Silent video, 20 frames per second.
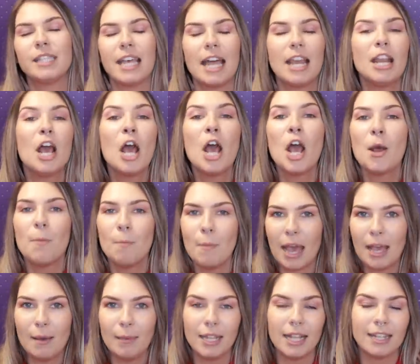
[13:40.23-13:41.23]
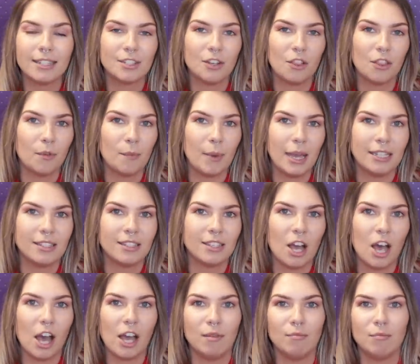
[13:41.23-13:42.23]
then maybe that's not the best
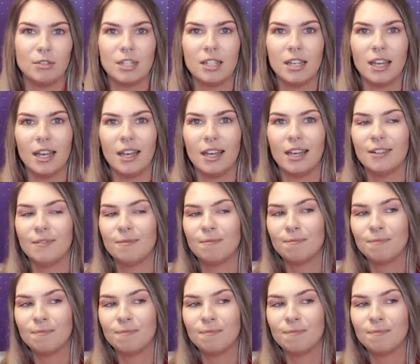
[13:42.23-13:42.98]
time to